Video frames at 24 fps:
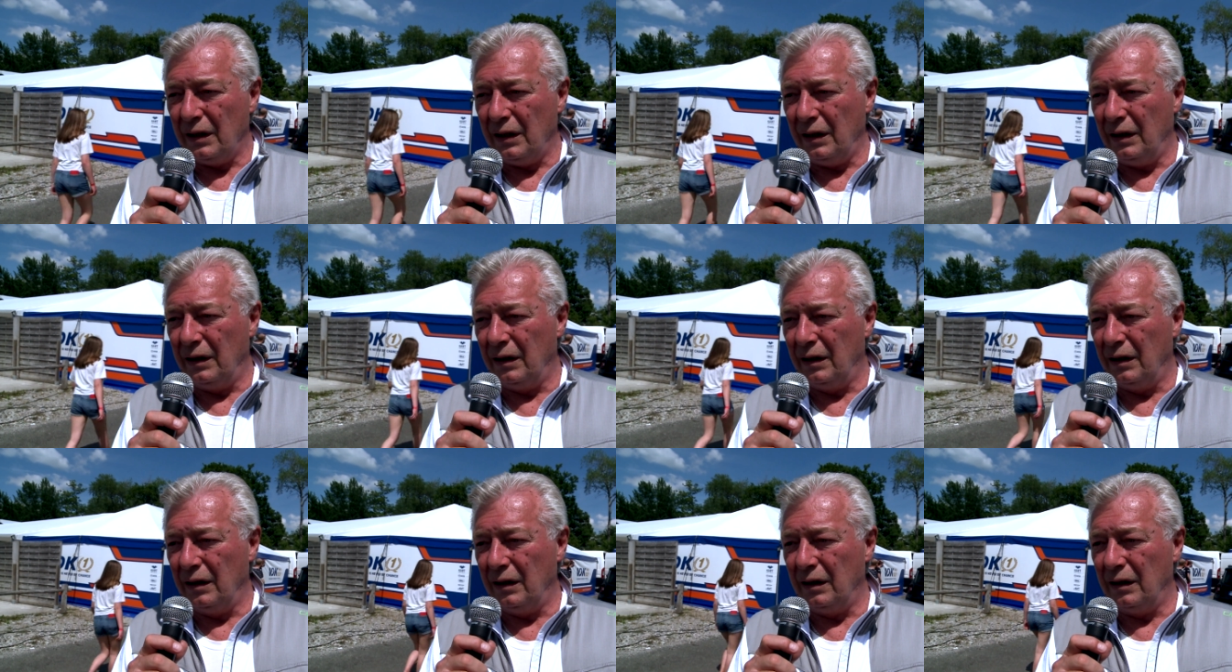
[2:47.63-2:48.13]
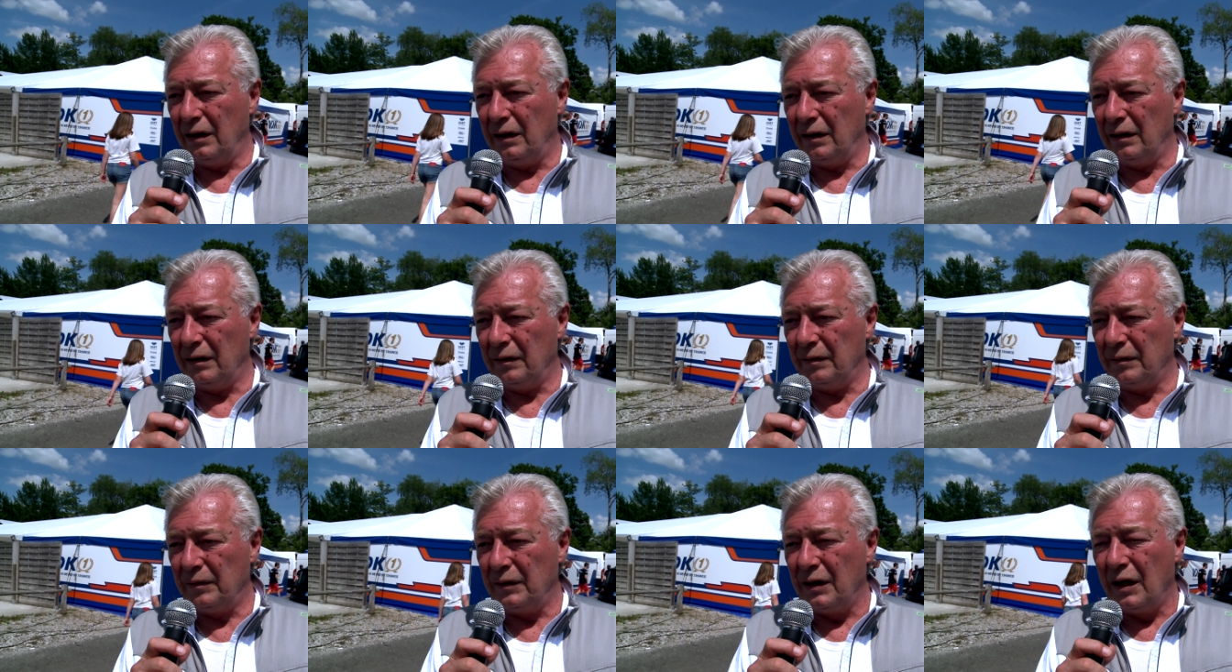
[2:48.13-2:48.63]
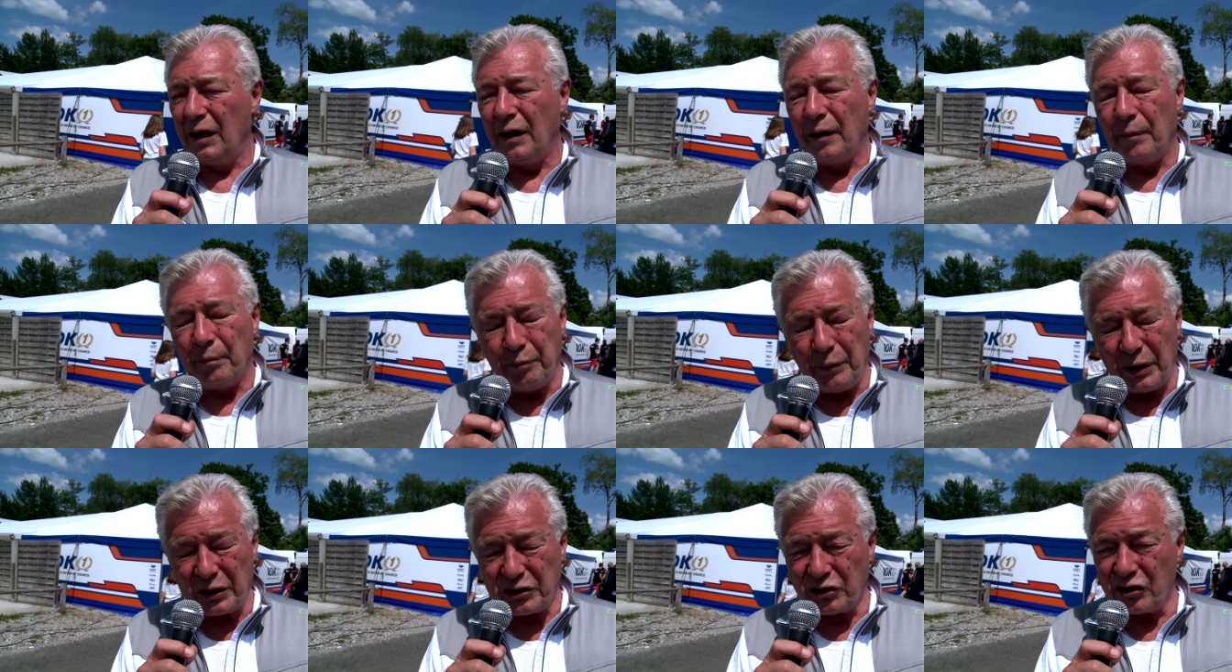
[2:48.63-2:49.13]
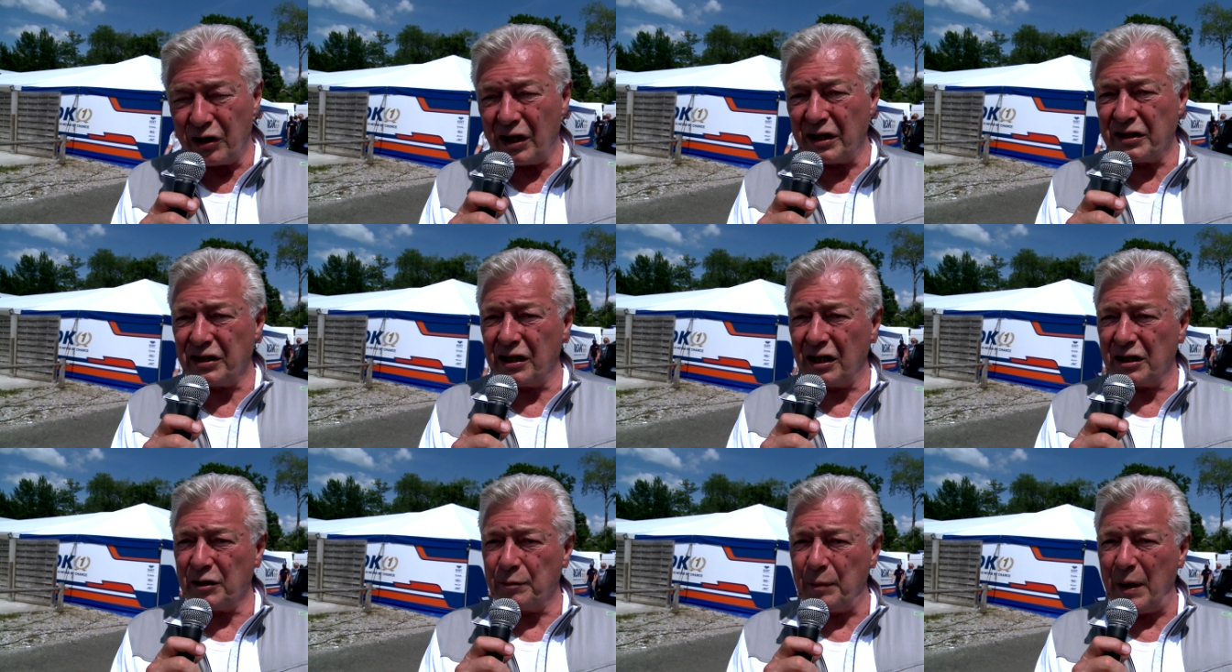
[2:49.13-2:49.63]
uh, much
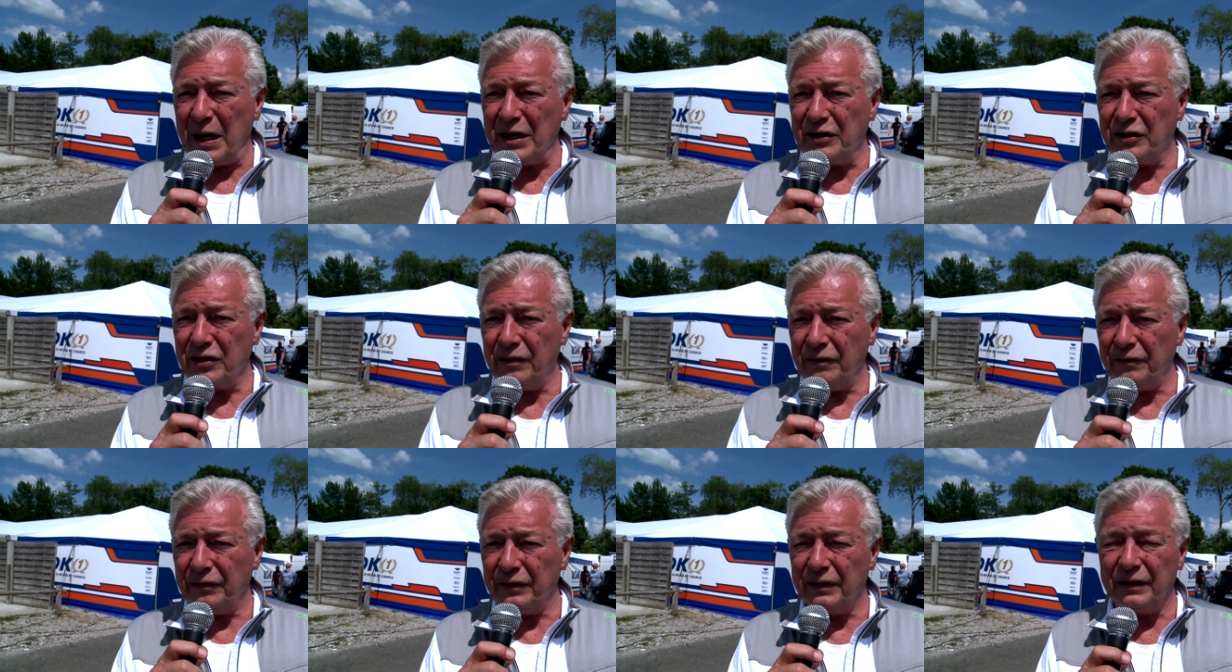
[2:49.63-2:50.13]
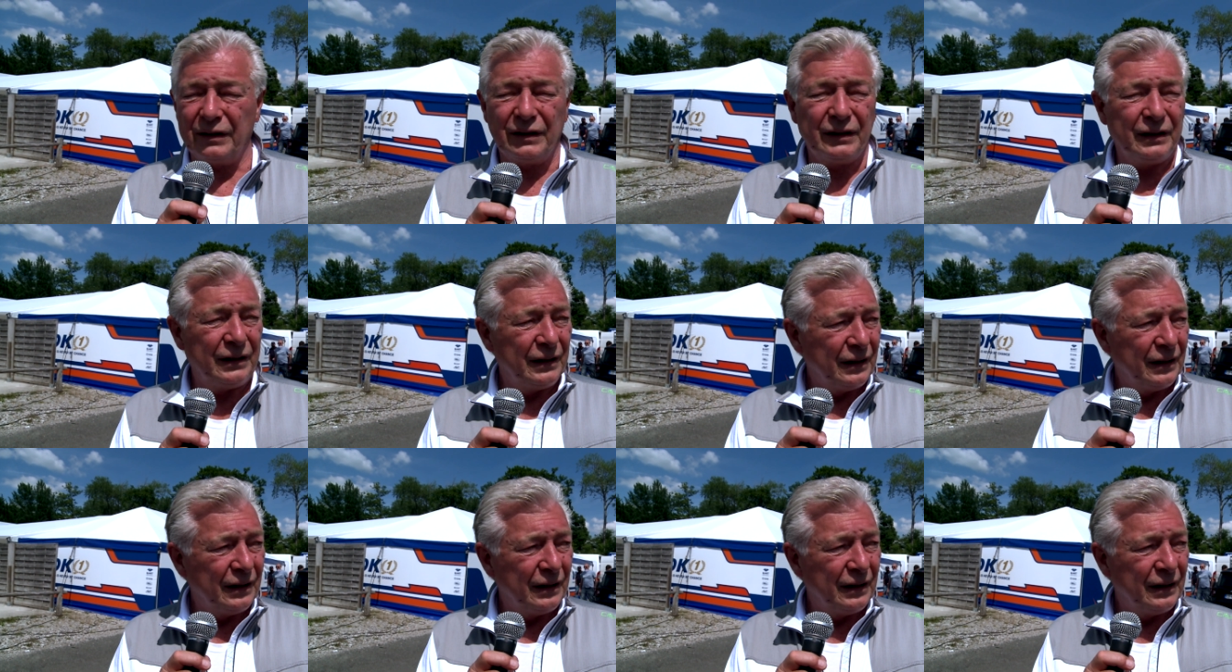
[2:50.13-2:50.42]
less expensive.